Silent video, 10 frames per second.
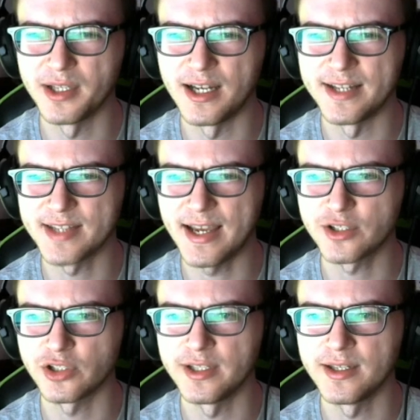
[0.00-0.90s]
lines,
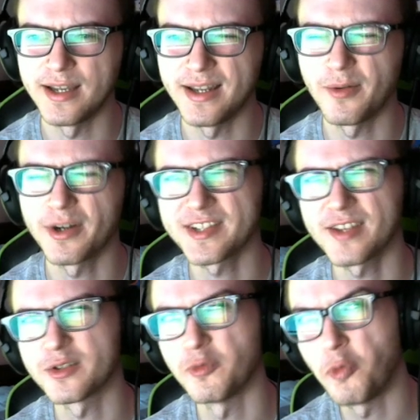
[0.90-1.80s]
actually, and I want to say
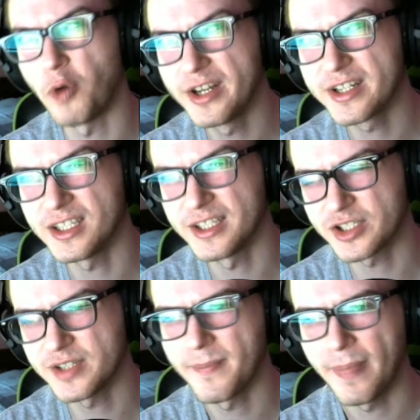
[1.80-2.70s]
there's 1
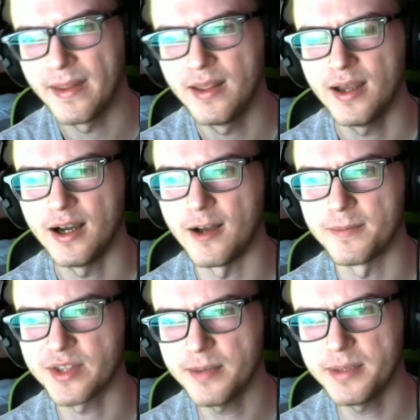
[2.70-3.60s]
collision.
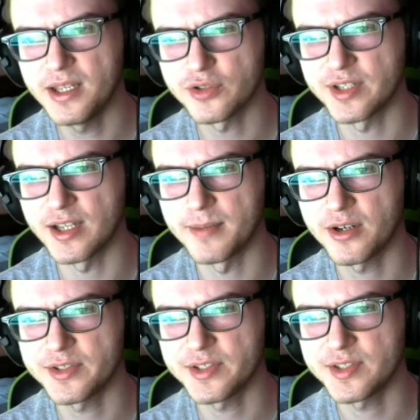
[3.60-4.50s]
So that'll be interesting. I'm
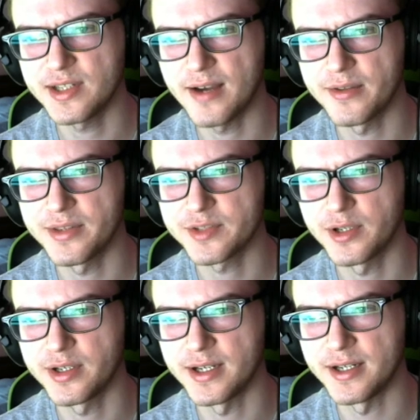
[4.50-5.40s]
curious to see how this
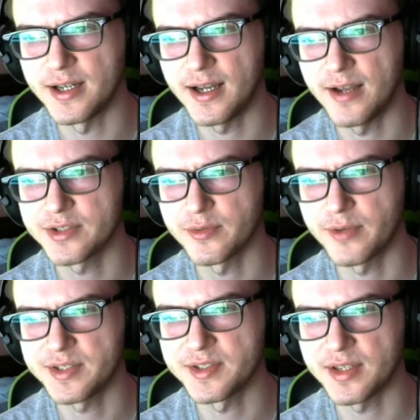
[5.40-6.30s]
one
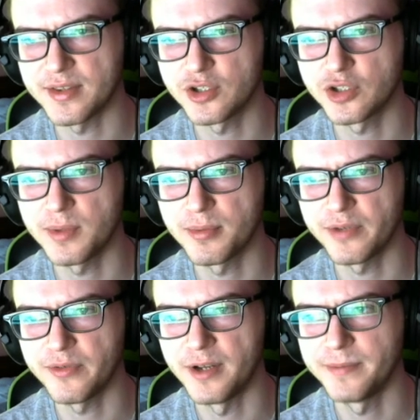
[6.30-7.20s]
races. I think it should be pretty
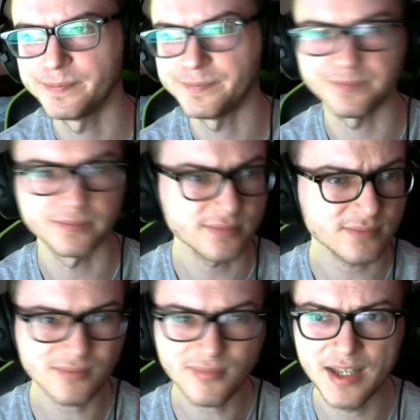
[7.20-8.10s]
fun,
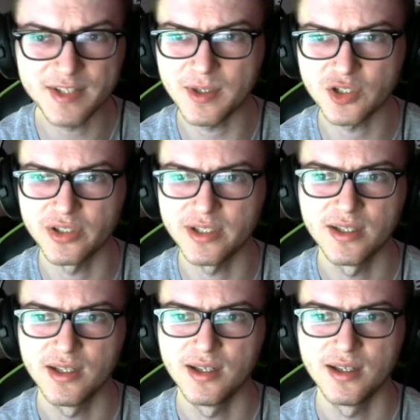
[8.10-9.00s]
especially,
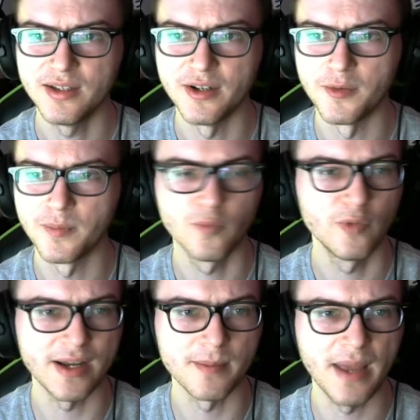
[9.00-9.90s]
you know, we
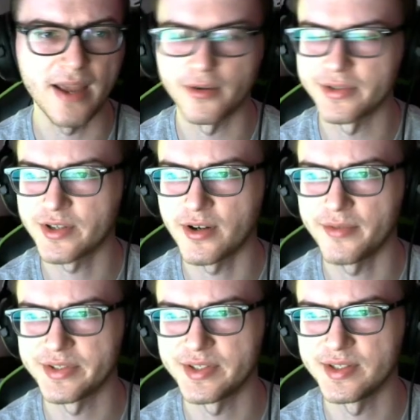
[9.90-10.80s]
had a banger to start
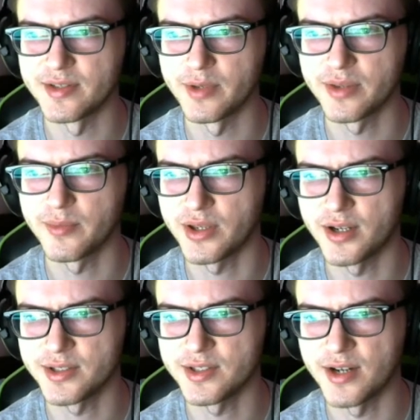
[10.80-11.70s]
off the season with
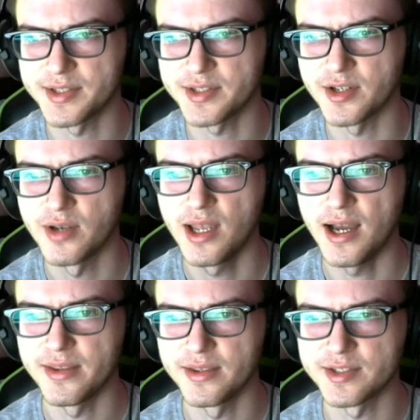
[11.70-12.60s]
Hog TRS, so
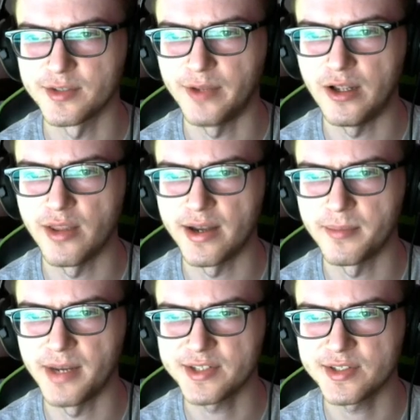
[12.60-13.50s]
I think this will follow that
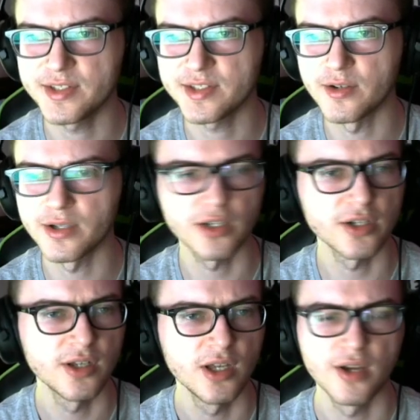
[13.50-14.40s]
up nicely. So a
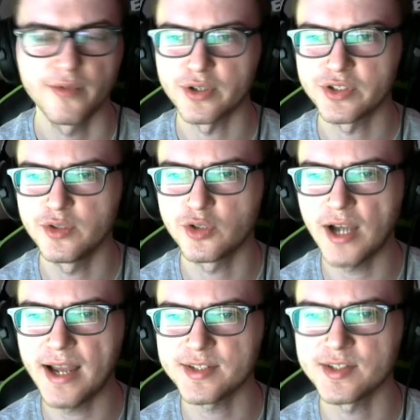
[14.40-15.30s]
good first 2
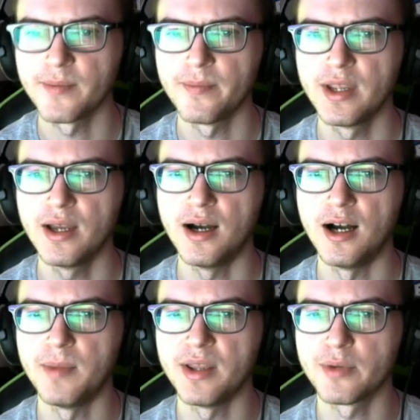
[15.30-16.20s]
tracks,
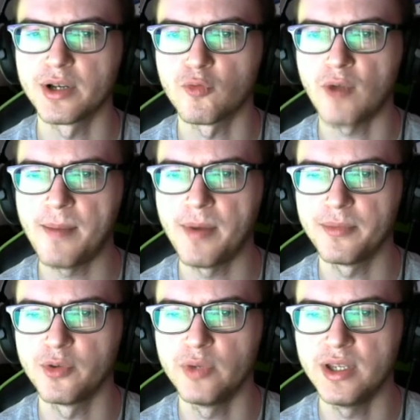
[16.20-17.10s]
and then we're going to wrap
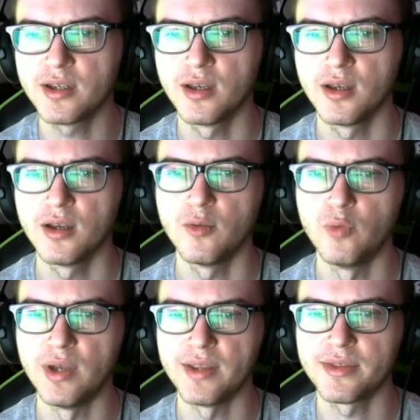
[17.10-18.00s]
up the week
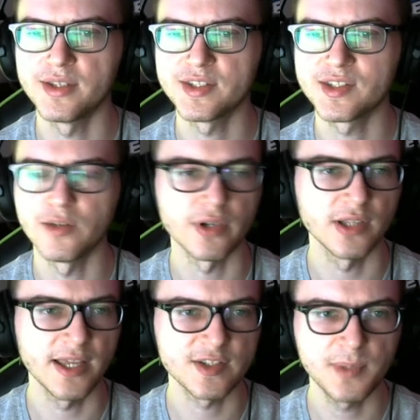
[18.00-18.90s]
with Silver
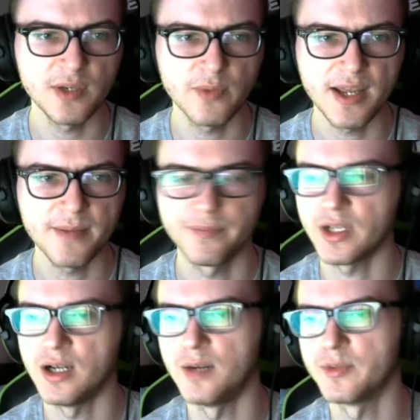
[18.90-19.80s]
Lake Speedway,
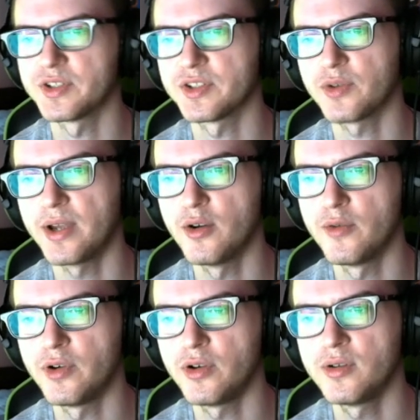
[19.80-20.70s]
which is a terrain
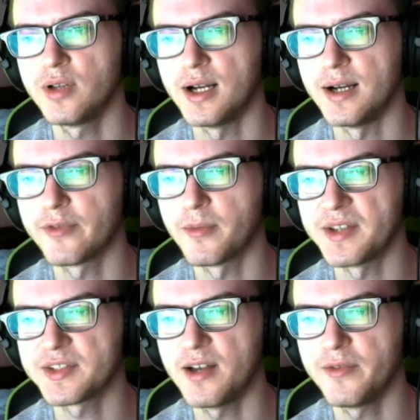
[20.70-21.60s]
oval for
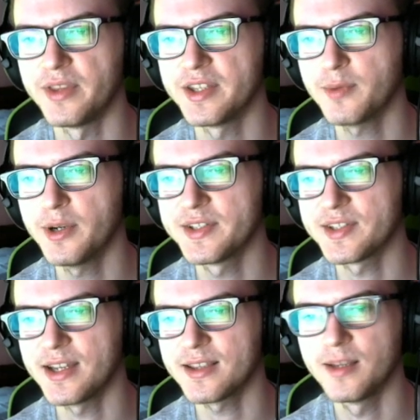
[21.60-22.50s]
myself. And this one is
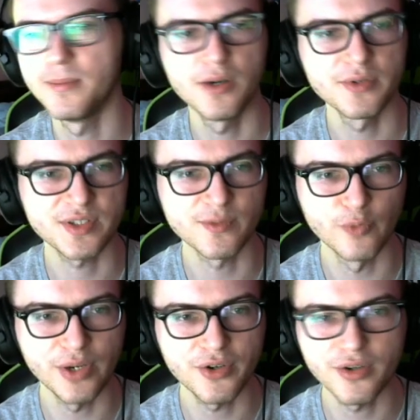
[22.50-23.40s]
like the most
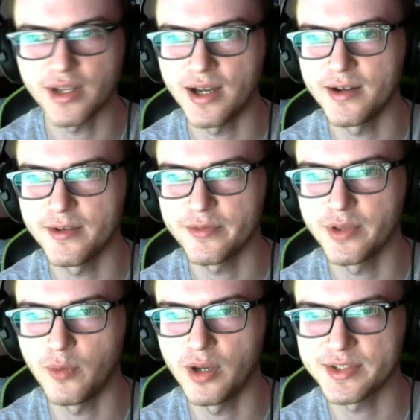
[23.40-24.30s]
weird of
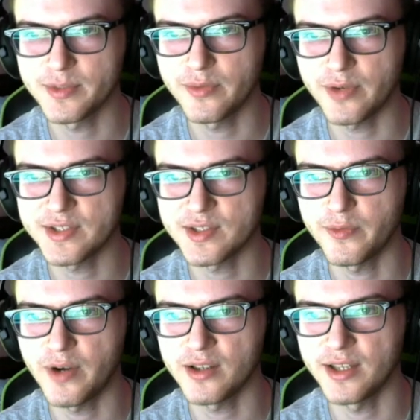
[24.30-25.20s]
the ones that we've raced so
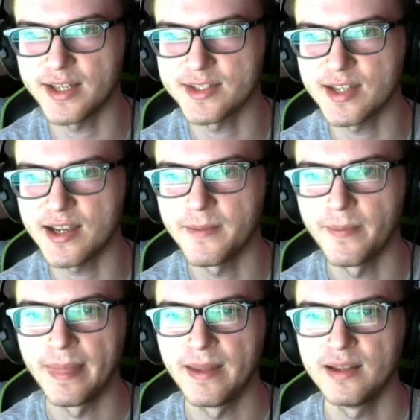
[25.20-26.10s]
far. Like, I'd say
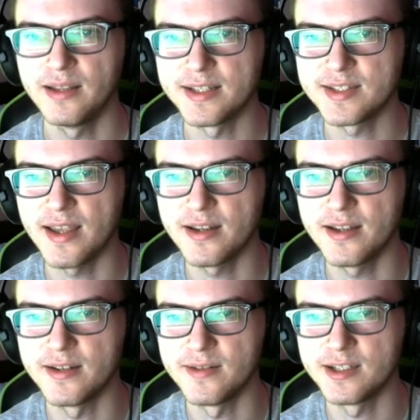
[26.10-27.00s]

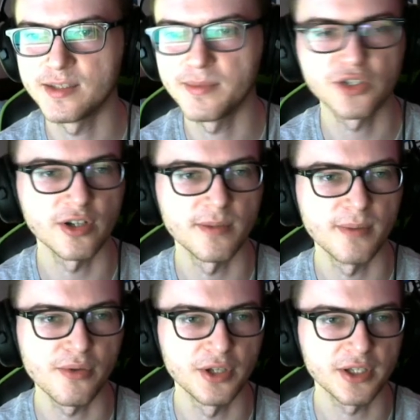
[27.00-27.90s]
Lantana and Demetria
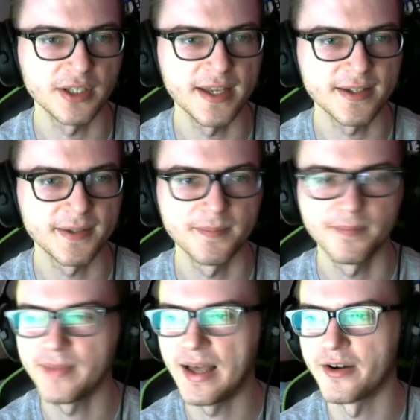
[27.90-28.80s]
both look like,
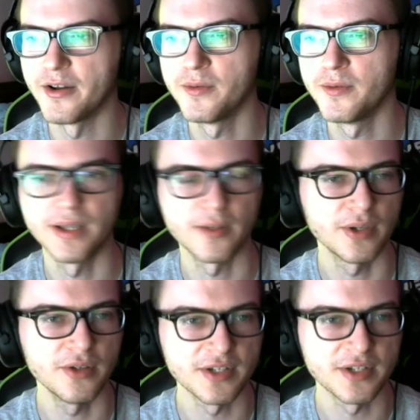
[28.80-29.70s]
I don't know, like
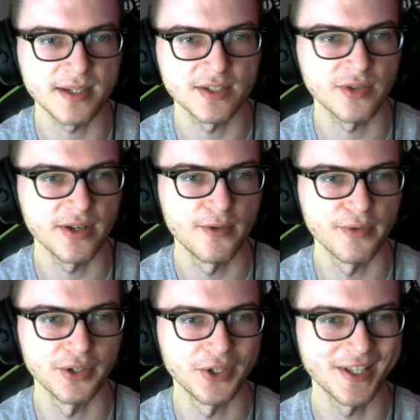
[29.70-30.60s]
what you'd expect a terrain
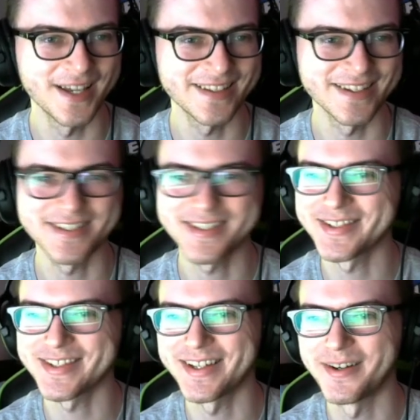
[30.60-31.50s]
oval to look like. Like, it just
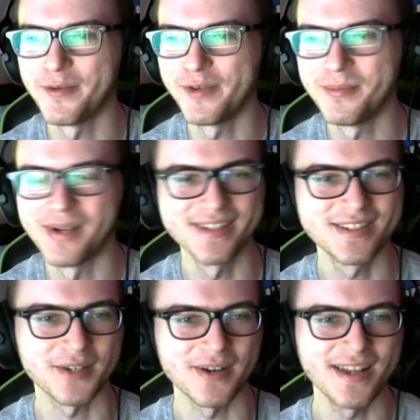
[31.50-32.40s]
looks like an oval, but
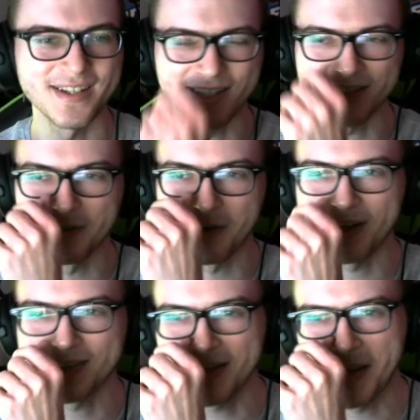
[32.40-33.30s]
terrain is not too
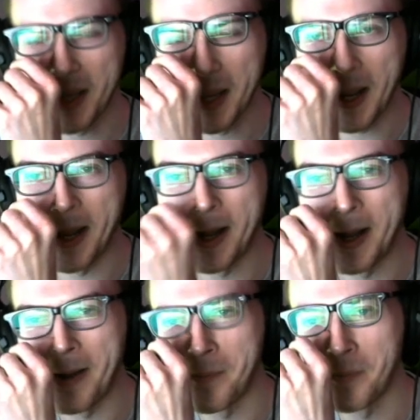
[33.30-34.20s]
crazy.
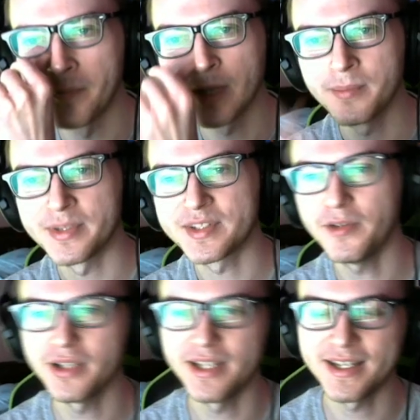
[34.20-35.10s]
But
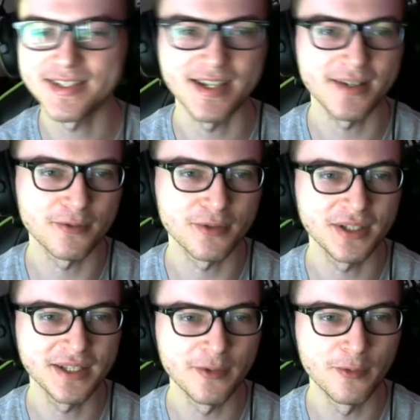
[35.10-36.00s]
Silver Lake is like
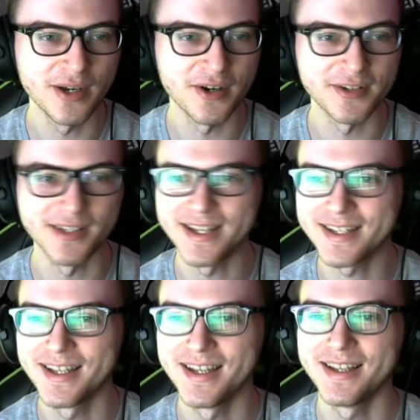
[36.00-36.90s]
really weird.
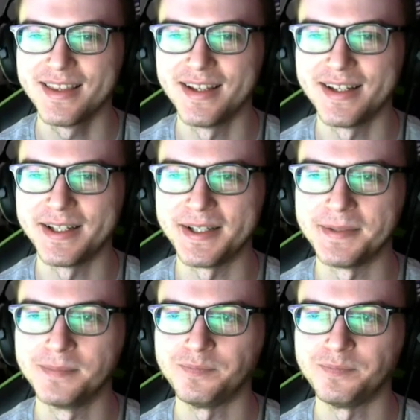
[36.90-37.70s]
Like, I